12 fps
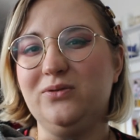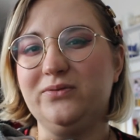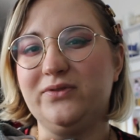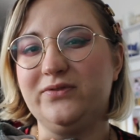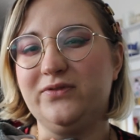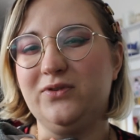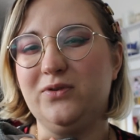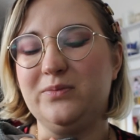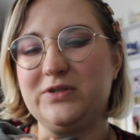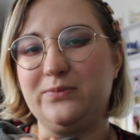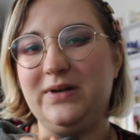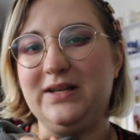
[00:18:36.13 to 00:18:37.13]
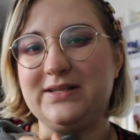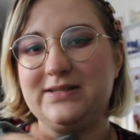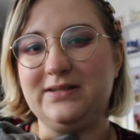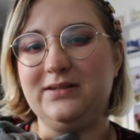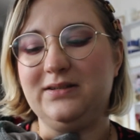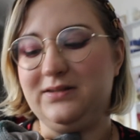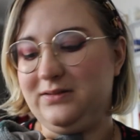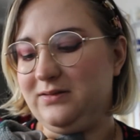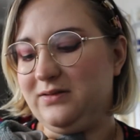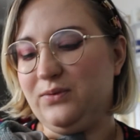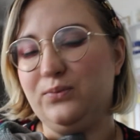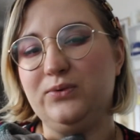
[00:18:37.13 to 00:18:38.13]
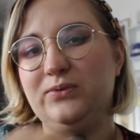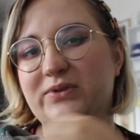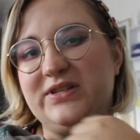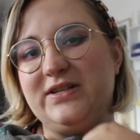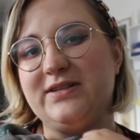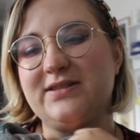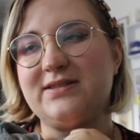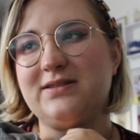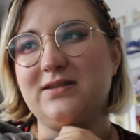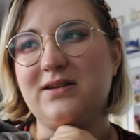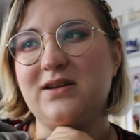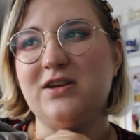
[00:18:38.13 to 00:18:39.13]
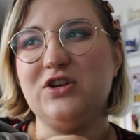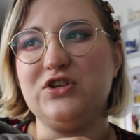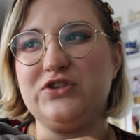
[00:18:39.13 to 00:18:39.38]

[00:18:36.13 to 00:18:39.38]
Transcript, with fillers: to hold the form as well as the the wool does,